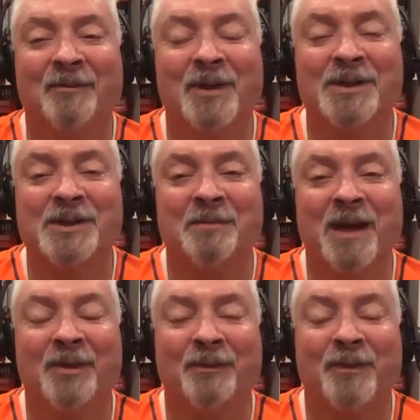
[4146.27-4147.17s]
once a
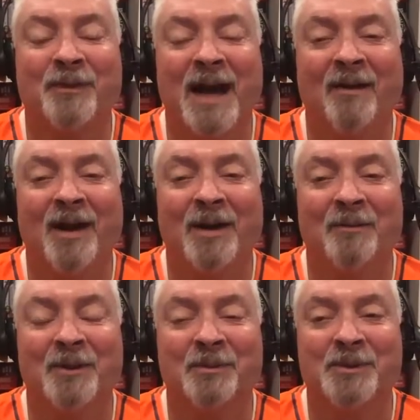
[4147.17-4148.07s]
month from now
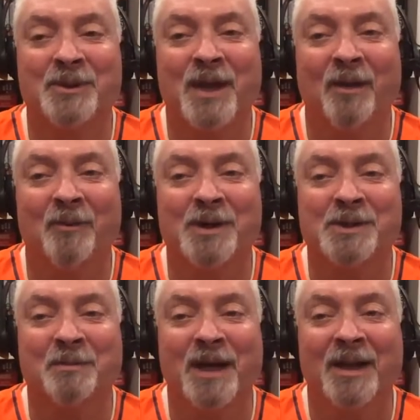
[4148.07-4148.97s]
on. We'll do that
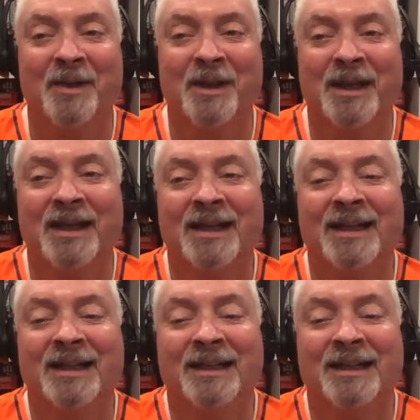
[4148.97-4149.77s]
once a month. We